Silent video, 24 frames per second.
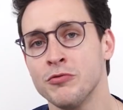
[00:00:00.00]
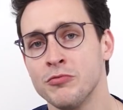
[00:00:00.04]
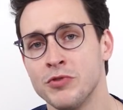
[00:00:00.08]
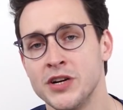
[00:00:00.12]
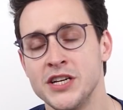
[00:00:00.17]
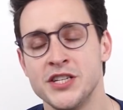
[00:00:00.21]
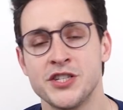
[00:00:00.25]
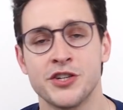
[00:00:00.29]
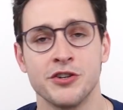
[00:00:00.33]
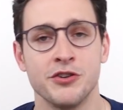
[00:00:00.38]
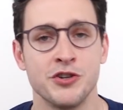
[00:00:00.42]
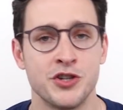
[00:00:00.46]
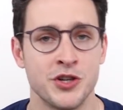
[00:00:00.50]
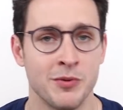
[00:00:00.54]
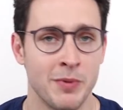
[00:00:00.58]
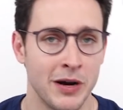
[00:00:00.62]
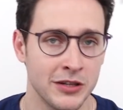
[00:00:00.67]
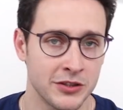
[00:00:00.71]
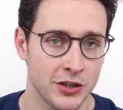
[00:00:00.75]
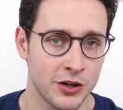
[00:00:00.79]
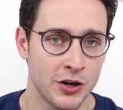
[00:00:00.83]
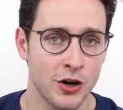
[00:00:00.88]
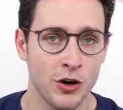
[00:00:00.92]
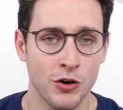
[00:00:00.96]
research
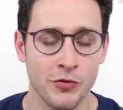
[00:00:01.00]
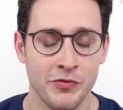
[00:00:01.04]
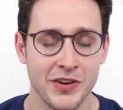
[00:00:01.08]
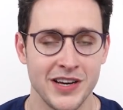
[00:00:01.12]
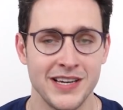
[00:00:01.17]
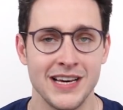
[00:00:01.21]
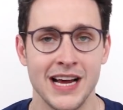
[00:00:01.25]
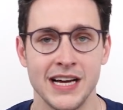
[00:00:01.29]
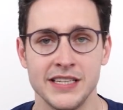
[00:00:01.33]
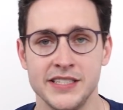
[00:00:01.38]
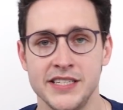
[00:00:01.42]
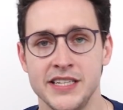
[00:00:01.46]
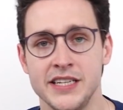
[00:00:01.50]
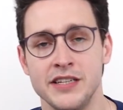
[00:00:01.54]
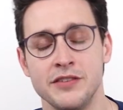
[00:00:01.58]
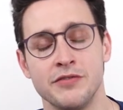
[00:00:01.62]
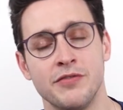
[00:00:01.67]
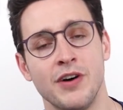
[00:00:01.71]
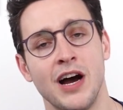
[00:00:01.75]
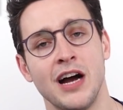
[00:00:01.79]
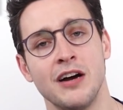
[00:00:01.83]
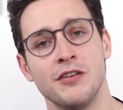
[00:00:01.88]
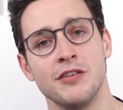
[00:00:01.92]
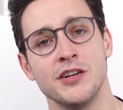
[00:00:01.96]
about the COVID-19
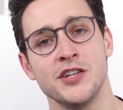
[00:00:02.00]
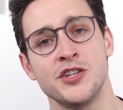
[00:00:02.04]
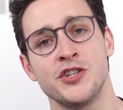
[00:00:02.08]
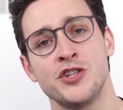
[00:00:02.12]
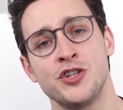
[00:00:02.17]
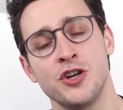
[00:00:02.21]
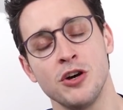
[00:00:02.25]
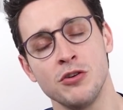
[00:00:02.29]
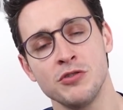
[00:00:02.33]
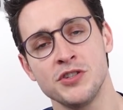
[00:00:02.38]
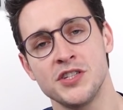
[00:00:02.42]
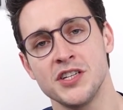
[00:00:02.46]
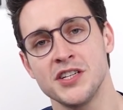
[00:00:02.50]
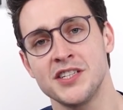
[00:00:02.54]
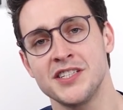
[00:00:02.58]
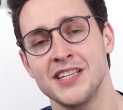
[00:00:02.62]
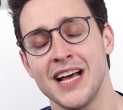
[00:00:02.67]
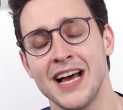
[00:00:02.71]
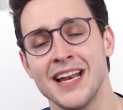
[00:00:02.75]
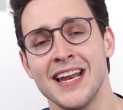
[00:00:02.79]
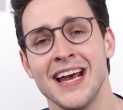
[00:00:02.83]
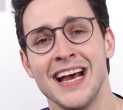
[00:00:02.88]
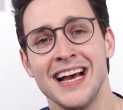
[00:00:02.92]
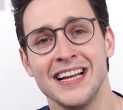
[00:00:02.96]
virus shows us
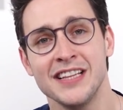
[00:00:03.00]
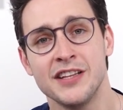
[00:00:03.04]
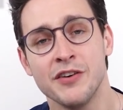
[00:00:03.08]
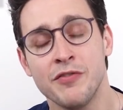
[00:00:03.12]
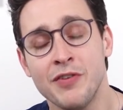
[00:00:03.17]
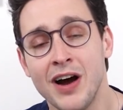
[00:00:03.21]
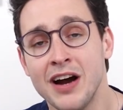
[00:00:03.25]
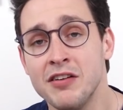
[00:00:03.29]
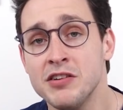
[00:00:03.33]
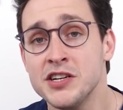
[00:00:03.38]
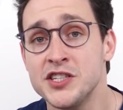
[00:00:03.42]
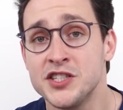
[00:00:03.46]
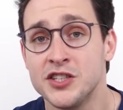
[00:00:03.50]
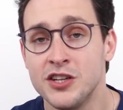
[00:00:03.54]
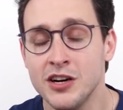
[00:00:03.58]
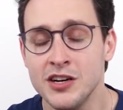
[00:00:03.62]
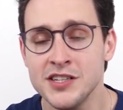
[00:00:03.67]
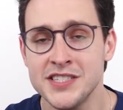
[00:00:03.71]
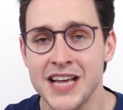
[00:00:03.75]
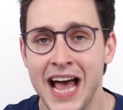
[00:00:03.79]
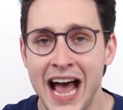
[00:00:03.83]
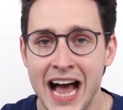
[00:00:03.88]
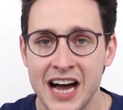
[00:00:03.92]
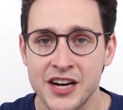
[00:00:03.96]
that the virus
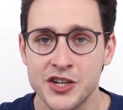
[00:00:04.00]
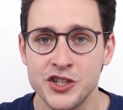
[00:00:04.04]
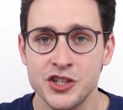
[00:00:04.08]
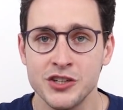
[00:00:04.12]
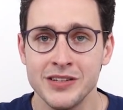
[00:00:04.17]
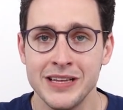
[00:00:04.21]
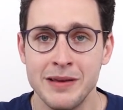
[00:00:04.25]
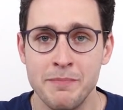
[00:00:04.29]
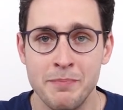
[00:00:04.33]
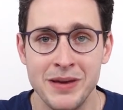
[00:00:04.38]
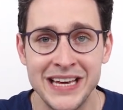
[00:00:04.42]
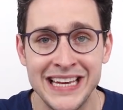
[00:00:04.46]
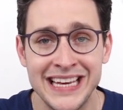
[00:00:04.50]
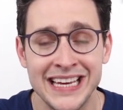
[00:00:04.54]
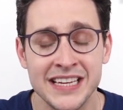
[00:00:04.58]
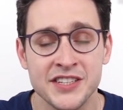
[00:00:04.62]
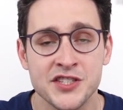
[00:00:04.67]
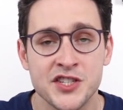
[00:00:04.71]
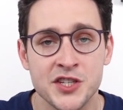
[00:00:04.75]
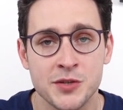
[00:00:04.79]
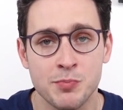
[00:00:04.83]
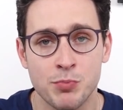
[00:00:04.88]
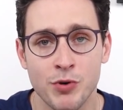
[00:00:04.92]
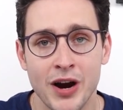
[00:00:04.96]
does actually
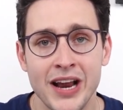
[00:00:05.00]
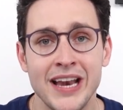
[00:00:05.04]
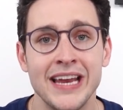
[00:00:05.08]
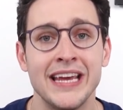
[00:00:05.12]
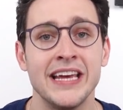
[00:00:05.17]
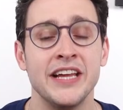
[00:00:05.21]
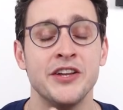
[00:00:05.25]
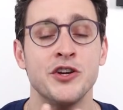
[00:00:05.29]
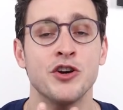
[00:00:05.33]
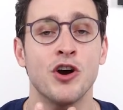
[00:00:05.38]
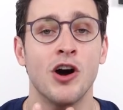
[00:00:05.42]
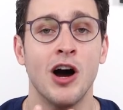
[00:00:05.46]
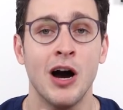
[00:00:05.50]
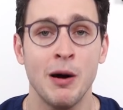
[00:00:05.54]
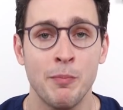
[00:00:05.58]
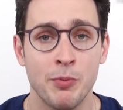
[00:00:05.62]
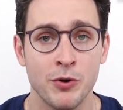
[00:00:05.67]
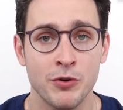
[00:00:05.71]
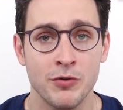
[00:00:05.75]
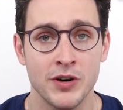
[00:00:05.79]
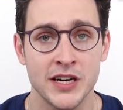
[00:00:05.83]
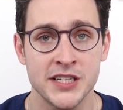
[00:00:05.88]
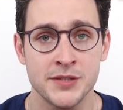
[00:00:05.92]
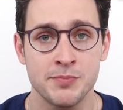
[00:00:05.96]
begin spreading in your
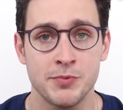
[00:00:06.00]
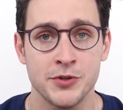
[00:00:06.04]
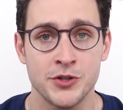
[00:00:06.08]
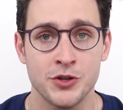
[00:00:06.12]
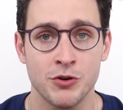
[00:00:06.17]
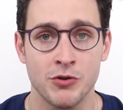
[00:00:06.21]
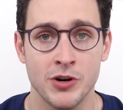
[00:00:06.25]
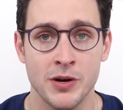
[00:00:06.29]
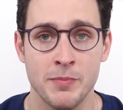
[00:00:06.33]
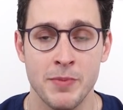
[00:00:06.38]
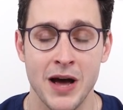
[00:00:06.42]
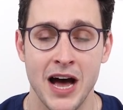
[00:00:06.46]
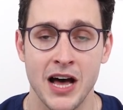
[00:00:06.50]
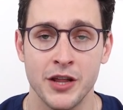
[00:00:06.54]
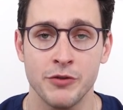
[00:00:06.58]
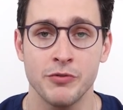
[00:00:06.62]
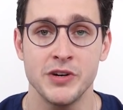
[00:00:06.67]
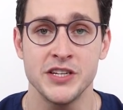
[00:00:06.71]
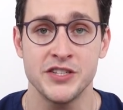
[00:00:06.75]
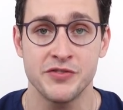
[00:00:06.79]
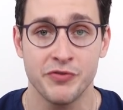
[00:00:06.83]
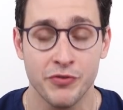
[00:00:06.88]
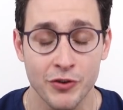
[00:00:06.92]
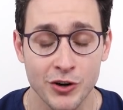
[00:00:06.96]
upper respiratory
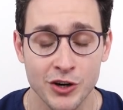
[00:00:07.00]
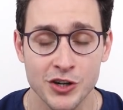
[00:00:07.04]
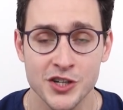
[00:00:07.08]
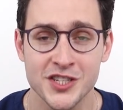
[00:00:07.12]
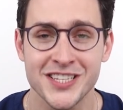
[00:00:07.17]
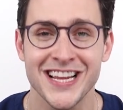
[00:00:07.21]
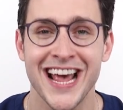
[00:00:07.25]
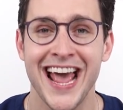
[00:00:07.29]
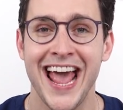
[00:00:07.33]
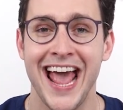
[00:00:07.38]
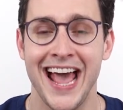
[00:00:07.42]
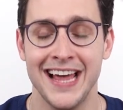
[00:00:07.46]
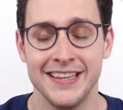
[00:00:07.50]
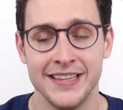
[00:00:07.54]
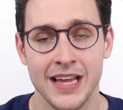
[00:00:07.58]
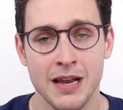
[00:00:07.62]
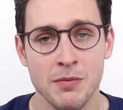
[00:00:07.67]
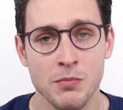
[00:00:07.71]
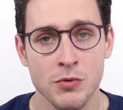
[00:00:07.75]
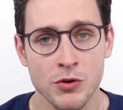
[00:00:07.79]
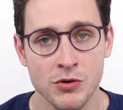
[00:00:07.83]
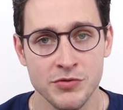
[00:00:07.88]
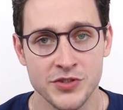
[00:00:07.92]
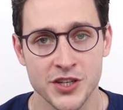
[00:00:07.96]
pathways first and
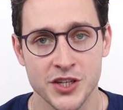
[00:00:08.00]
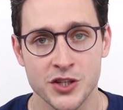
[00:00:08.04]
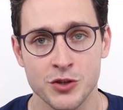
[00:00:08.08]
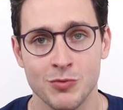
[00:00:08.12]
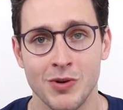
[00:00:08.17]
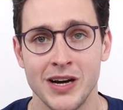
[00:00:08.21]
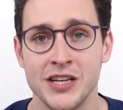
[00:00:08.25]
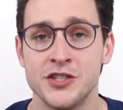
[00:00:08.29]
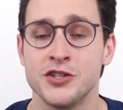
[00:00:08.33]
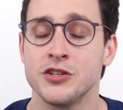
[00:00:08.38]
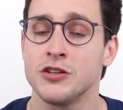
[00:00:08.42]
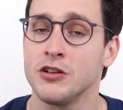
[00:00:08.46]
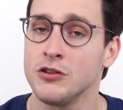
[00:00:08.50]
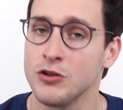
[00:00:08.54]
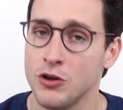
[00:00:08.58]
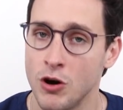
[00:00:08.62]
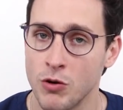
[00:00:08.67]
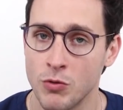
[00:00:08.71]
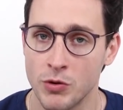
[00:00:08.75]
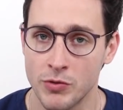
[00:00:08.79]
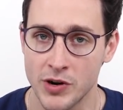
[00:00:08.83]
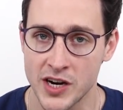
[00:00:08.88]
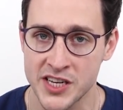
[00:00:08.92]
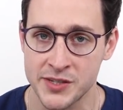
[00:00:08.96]
then moves its way to the
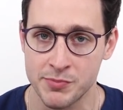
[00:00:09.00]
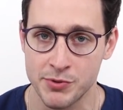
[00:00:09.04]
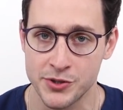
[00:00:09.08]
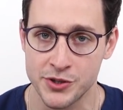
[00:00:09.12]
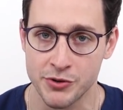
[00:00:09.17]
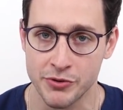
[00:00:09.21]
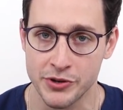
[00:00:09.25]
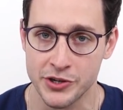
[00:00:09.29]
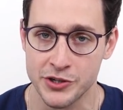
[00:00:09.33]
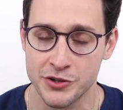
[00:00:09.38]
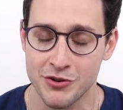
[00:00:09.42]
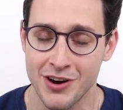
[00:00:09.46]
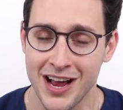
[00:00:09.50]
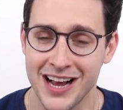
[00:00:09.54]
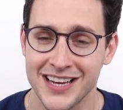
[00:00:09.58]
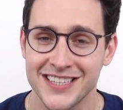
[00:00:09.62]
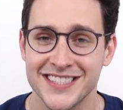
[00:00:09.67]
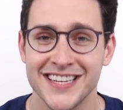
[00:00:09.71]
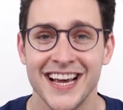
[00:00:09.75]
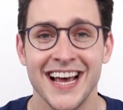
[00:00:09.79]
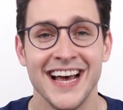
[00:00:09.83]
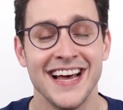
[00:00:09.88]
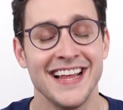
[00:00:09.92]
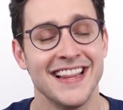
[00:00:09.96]
lower respiratory
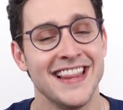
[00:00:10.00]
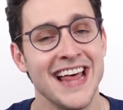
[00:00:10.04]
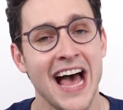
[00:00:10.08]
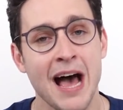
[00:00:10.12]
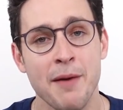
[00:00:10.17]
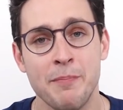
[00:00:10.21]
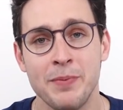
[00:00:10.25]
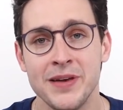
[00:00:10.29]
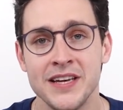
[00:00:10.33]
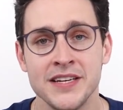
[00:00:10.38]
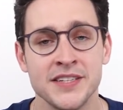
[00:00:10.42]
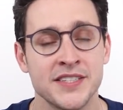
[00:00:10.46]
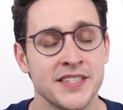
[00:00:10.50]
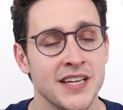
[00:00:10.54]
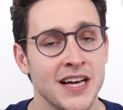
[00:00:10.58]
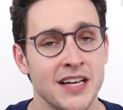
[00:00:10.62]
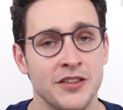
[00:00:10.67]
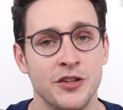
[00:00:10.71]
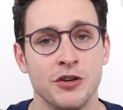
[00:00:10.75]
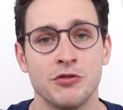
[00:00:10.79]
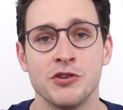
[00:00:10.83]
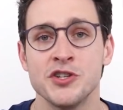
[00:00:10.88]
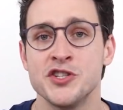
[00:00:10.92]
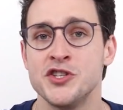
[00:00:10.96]
tract. That being
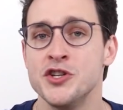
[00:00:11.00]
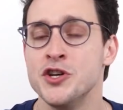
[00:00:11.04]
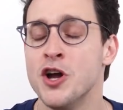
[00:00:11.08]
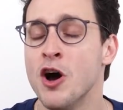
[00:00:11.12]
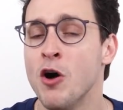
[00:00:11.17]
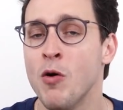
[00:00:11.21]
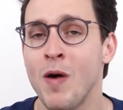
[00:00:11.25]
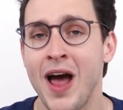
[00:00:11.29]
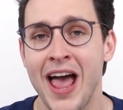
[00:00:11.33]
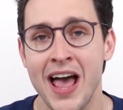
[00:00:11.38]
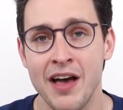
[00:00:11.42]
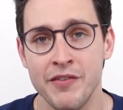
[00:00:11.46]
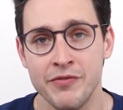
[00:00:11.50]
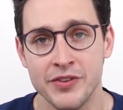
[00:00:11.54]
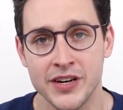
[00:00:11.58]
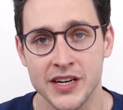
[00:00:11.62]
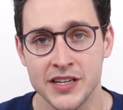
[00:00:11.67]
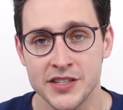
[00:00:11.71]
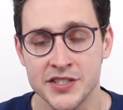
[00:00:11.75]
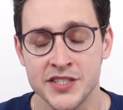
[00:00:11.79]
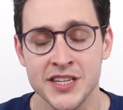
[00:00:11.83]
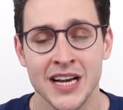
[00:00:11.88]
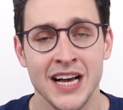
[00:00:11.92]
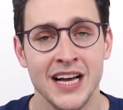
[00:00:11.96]
said, there is no
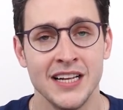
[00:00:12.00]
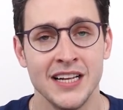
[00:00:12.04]
evidence